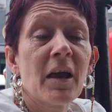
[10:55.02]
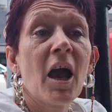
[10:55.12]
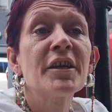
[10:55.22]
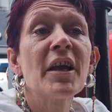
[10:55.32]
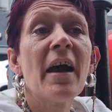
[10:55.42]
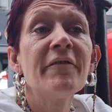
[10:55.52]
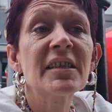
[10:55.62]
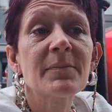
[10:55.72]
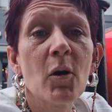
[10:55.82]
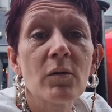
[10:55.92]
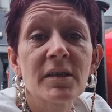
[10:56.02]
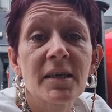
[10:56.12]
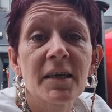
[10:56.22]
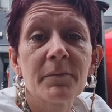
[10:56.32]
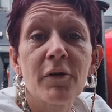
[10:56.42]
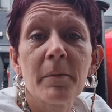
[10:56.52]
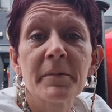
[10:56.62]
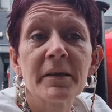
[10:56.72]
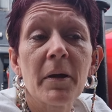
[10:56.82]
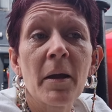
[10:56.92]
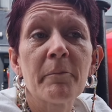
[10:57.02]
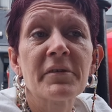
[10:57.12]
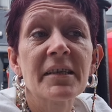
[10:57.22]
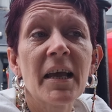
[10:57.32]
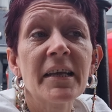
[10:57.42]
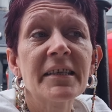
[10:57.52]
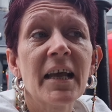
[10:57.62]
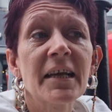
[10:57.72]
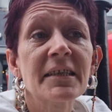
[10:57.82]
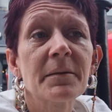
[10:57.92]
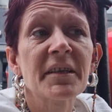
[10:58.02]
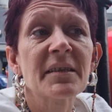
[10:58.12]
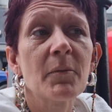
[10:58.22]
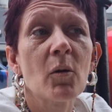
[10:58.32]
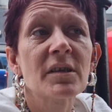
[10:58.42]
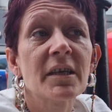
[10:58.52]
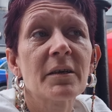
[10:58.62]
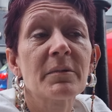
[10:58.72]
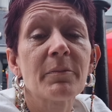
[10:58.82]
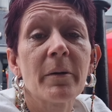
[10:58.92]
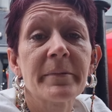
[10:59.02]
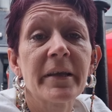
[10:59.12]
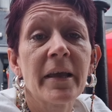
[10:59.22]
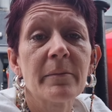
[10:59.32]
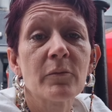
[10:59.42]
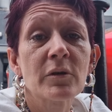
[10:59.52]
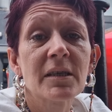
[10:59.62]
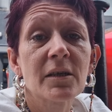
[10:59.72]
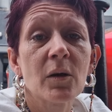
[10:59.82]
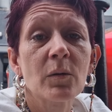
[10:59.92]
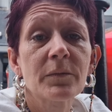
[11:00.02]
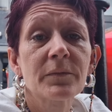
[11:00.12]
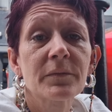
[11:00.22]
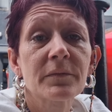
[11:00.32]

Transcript: Uh, I haven't smoked again probably, I'd say the last time I smoked again was probably eight months well, ago